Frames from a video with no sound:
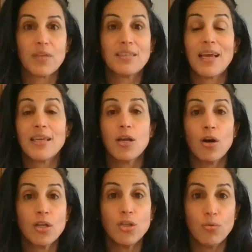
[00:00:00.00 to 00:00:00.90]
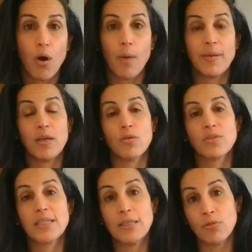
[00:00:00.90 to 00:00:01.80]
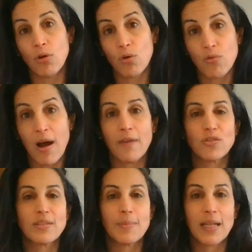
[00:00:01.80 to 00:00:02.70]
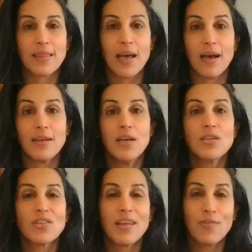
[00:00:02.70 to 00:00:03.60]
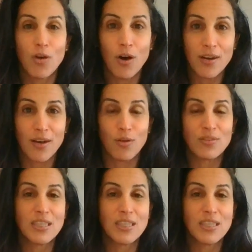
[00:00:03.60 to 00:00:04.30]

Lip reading: taking on a new hobby or skill or craft or something like that. So they've got an